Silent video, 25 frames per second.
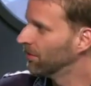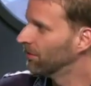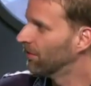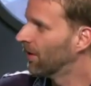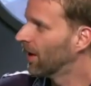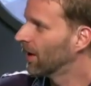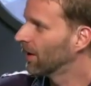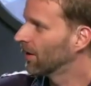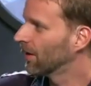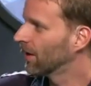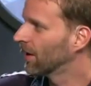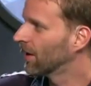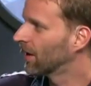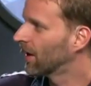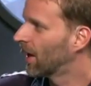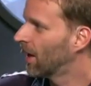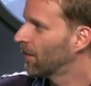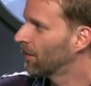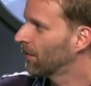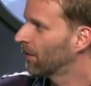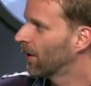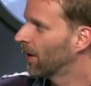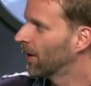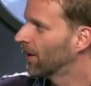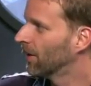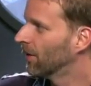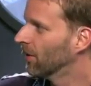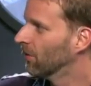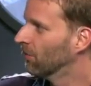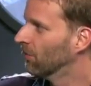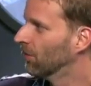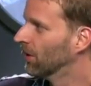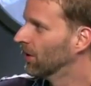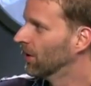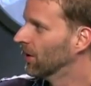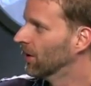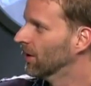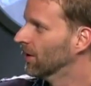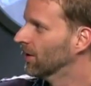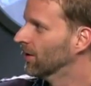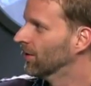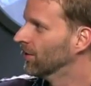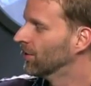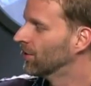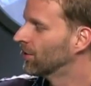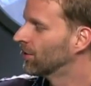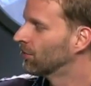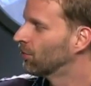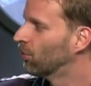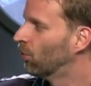violating copyright here
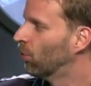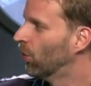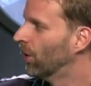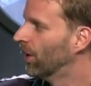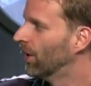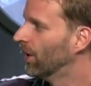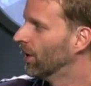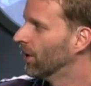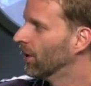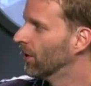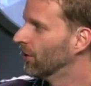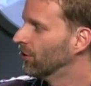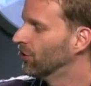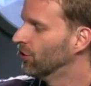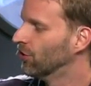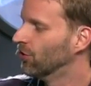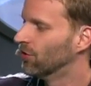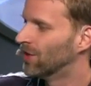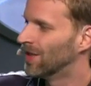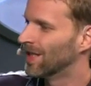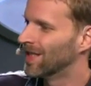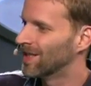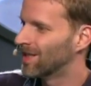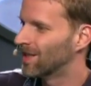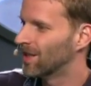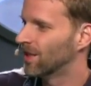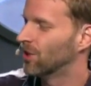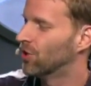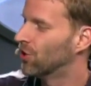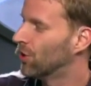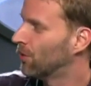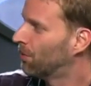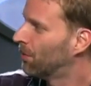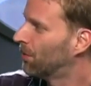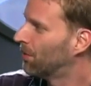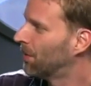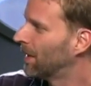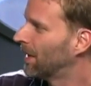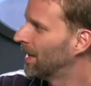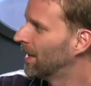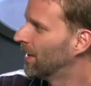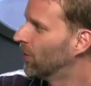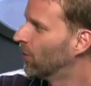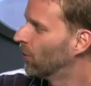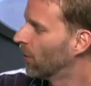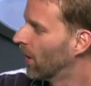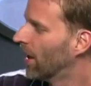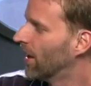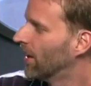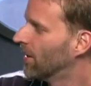because we're using CGP
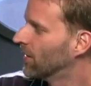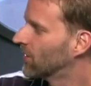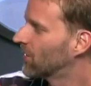Gray's